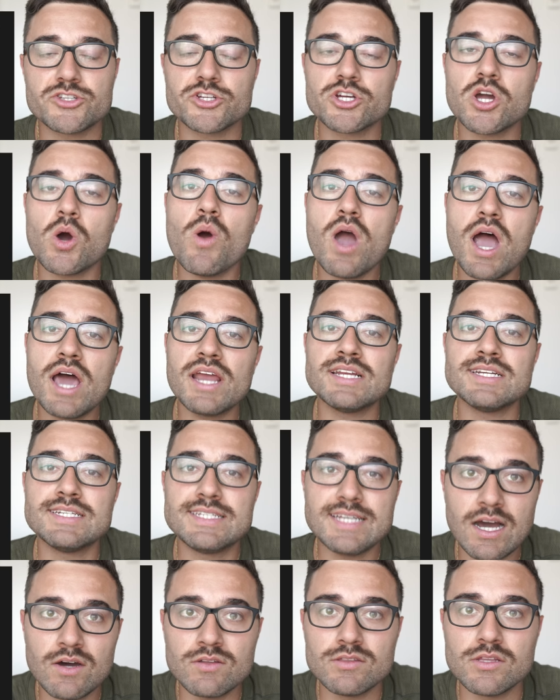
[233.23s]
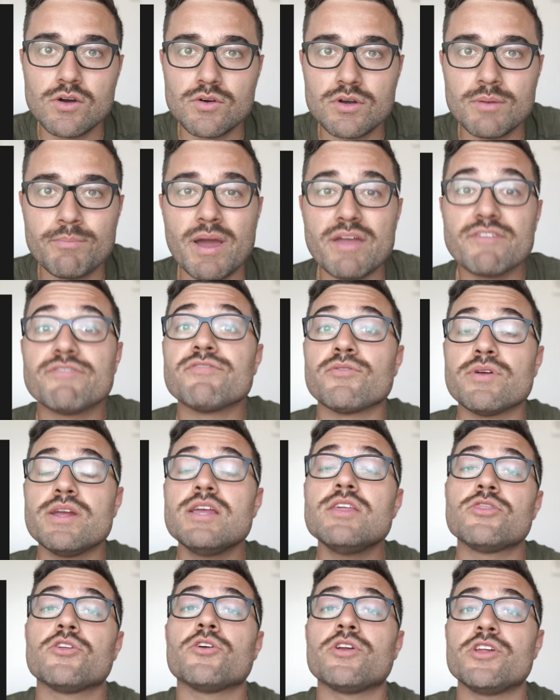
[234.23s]
to go ahead and download my
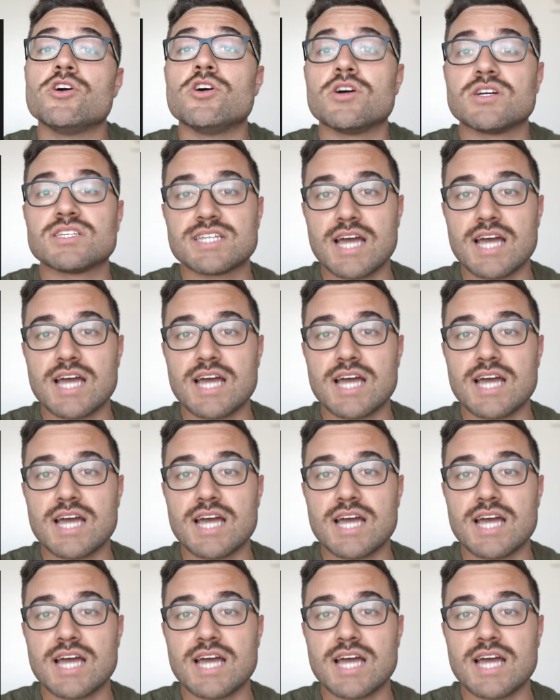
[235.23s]
free 30 hooks